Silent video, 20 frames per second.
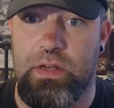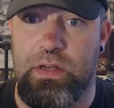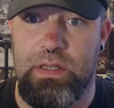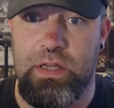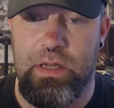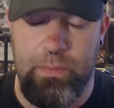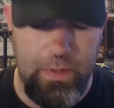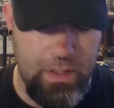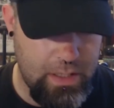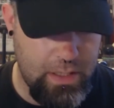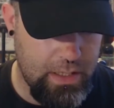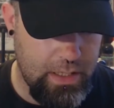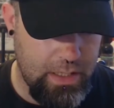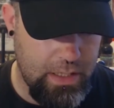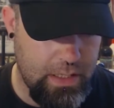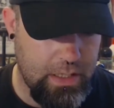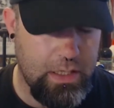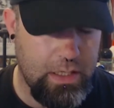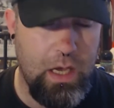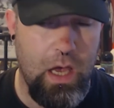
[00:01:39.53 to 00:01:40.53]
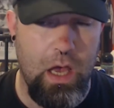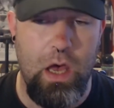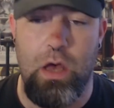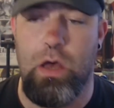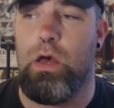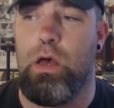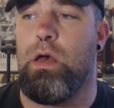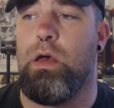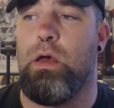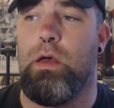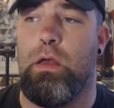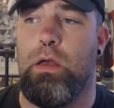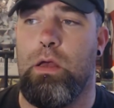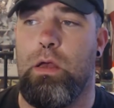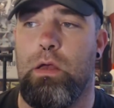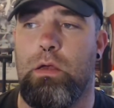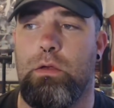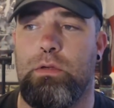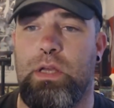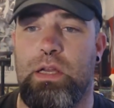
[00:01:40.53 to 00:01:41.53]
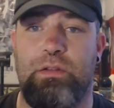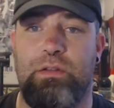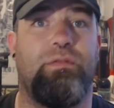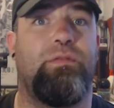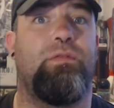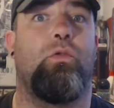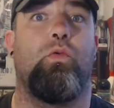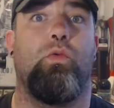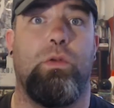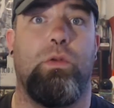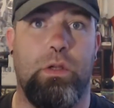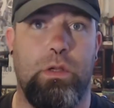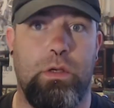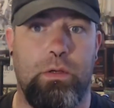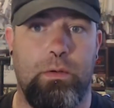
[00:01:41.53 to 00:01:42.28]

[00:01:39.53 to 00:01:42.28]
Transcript: typically Californian.